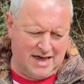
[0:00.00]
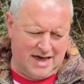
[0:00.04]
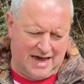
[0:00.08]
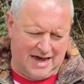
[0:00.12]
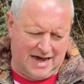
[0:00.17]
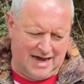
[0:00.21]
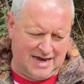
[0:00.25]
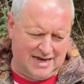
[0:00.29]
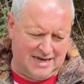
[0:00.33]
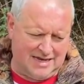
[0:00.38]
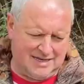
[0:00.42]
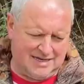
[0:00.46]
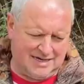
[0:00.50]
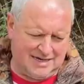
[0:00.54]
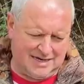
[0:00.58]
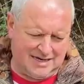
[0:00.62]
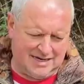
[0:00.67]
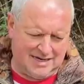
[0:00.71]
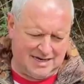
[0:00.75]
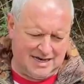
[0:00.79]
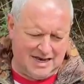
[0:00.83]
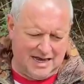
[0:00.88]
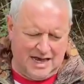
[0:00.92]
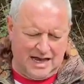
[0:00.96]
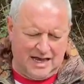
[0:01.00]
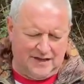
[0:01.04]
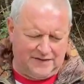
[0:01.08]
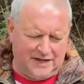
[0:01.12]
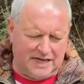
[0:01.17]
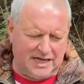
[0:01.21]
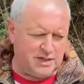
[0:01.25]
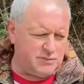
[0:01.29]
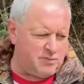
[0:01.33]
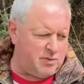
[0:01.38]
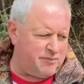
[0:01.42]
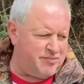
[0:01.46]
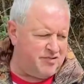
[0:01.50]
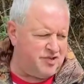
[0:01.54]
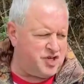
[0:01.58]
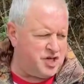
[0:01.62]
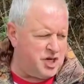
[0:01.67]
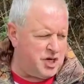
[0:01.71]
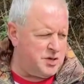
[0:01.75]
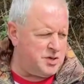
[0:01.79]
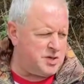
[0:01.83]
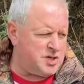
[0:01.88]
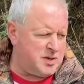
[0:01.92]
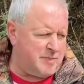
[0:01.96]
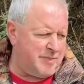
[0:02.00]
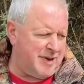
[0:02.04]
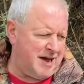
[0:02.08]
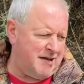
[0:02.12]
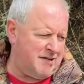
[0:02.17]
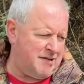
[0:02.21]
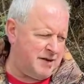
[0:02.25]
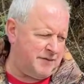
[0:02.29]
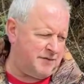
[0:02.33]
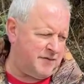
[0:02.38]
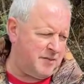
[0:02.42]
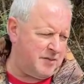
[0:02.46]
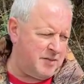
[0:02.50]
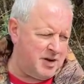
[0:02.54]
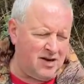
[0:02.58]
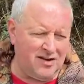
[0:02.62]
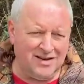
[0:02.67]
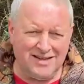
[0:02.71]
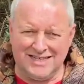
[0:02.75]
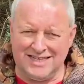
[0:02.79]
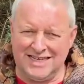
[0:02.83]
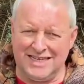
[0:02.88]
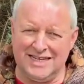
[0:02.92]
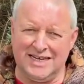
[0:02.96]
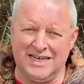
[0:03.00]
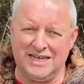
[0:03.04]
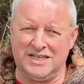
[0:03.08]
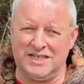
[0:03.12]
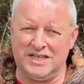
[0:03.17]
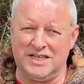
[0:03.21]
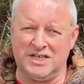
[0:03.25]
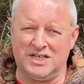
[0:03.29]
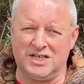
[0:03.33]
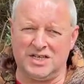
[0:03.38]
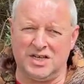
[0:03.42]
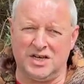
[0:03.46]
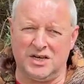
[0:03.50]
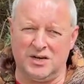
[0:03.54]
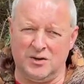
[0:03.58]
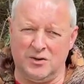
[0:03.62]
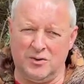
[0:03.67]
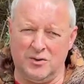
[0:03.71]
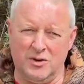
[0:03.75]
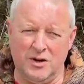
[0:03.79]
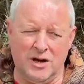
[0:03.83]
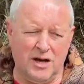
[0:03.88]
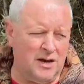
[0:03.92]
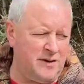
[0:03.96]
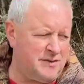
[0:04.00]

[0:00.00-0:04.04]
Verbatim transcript: and uh, these were produced apparently from 1982